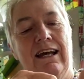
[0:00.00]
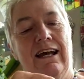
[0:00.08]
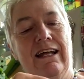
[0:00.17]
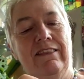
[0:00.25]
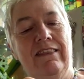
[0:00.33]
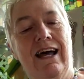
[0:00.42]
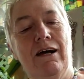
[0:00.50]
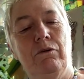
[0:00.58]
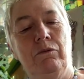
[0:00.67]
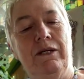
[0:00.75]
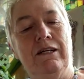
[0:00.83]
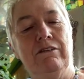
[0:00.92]
And now
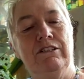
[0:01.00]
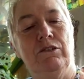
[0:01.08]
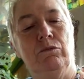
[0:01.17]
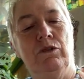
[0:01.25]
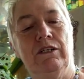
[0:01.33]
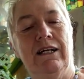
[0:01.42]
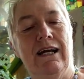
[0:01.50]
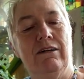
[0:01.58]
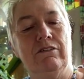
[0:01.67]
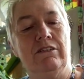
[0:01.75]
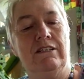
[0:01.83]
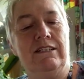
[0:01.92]
we're going to work out
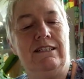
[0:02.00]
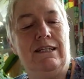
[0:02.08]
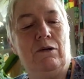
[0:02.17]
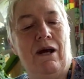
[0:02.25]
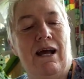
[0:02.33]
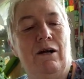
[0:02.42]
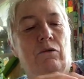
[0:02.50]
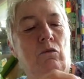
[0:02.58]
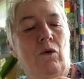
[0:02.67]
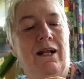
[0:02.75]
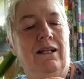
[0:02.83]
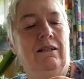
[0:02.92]
to see how
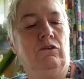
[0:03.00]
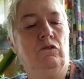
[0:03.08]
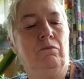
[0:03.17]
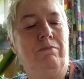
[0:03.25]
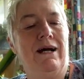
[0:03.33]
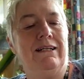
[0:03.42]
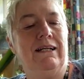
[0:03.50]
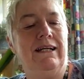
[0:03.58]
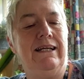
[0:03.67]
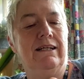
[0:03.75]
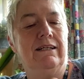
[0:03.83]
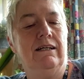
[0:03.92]
well or badly